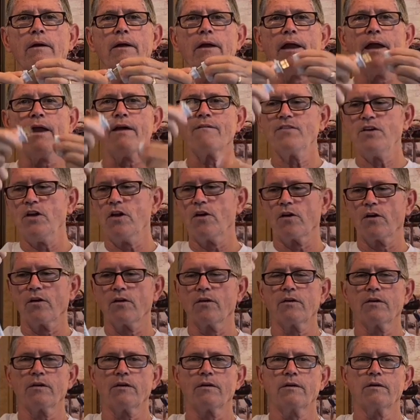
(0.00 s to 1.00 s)

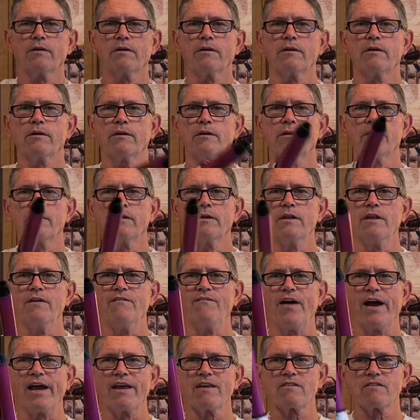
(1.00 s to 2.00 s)
heavier
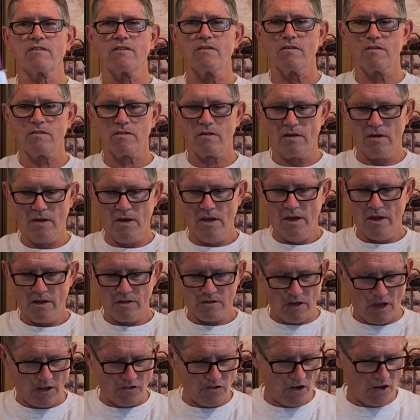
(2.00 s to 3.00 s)
devices,
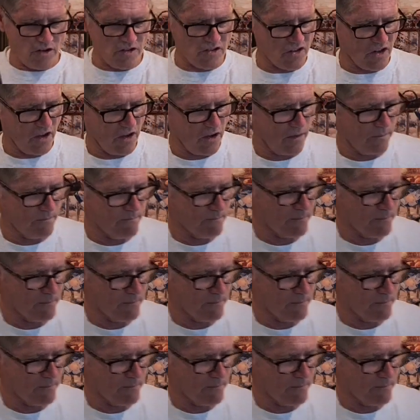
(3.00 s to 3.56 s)
such as a